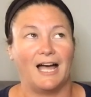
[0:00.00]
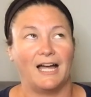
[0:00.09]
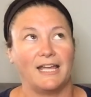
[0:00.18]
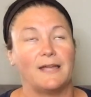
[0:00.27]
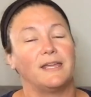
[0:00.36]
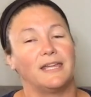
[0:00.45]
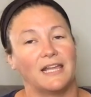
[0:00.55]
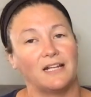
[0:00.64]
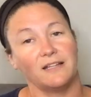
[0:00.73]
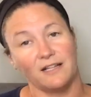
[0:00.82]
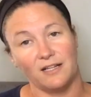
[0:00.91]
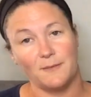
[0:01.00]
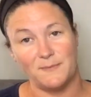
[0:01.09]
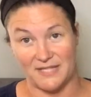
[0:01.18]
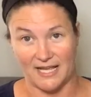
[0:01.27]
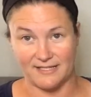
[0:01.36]
I get a little
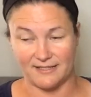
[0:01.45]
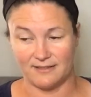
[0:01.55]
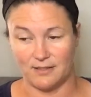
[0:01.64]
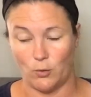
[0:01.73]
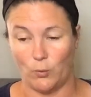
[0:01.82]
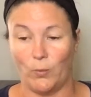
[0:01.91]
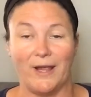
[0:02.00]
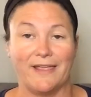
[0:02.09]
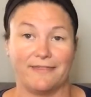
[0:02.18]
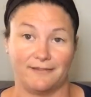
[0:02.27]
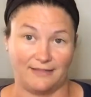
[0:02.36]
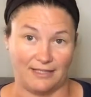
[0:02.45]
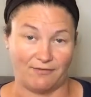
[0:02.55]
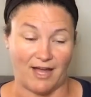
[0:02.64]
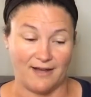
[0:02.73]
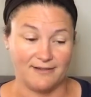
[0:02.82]
obsessed with
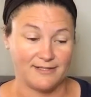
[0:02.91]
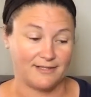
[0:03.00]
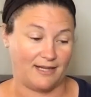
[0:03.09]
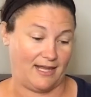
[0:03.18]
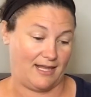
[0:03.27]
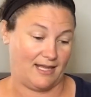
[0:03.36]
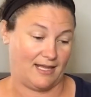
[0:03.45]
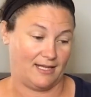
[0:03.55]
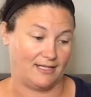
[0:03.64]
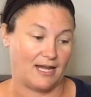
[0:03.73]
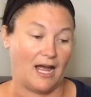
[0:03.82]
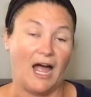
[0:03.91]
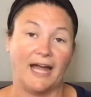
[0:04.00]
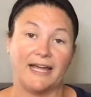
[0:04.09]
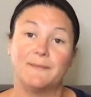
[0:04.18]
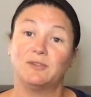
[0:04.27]
Levi's and
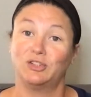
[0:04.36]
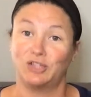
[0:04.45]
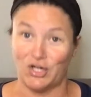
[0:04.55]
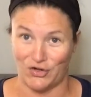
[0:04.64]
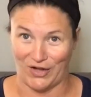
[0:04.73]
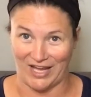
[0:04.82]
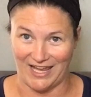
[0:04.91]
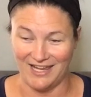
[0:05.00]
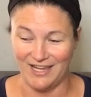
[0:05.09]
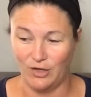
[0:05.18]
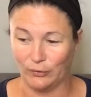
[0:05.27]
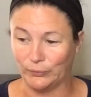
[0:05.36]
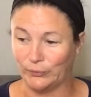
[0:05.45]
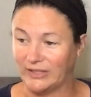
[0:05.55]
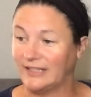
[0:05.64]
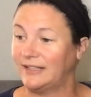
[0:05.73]
I am learning
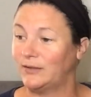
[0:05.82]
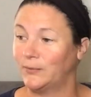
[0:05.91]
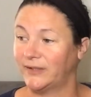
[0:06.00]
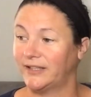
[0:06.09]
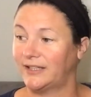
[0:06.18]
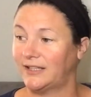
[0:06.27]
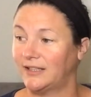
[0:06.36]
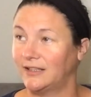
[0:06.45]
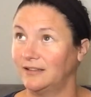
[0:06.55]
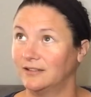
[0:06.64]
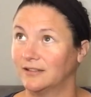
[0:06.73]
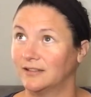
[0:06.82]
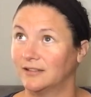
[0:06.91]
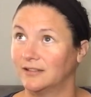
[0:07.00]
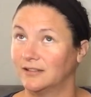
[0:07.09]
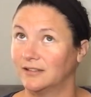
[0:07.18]
really really
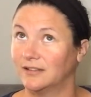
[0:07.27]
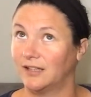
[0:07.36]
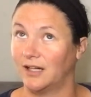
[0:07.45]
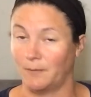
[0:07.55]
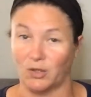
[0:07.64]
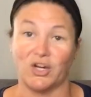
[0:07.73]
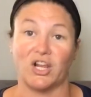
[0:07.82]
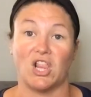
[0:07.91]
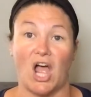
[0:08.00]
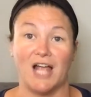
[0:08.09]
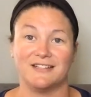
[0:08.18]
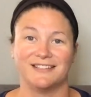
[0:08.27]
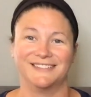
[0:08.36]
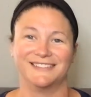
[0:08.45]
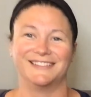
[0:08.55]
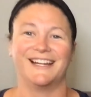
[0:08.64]
I'm learning a lot
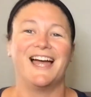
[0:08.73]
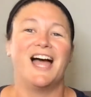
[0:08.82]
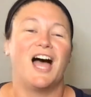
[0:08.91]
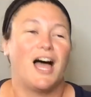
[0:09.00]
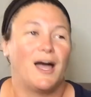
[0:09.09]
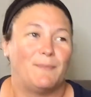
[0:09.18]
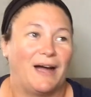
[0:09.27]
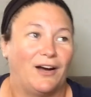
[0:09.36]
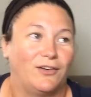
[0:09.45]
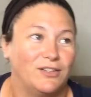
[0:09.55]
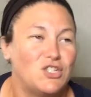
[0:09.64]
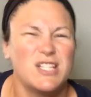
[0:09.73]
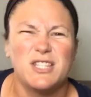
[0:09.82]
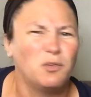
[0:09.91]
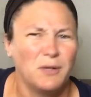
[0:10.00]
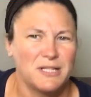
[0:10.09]
about
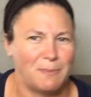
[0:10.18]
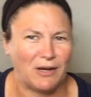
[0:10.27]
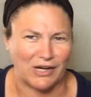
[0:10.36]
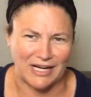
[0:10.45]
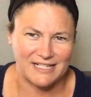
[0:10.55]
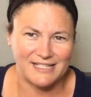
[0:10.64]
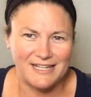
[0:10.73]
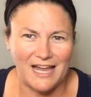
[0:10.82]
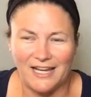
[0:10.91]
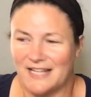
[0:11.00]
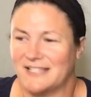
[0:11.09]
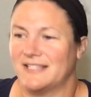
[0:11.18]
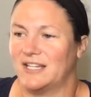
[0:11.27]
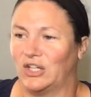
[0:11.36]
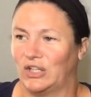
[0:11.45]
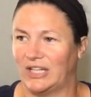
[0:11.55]
just through experience not
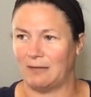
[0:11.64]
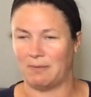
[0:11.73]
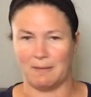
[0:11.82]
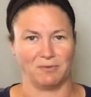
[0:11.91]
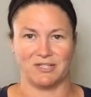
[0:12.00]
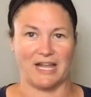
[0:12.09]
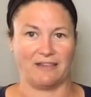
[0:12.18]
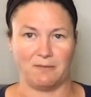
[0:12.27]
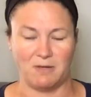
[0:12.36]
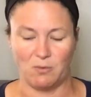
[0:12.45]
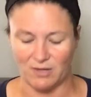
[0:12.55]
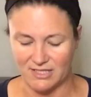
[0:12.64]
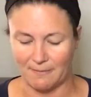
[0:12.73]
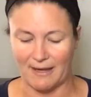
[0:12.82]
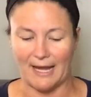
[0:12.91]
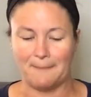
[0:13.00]
necessarily people telling me what
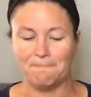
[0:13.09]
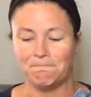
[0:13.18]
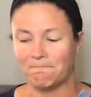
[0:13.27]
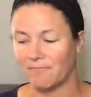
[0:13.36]
to buy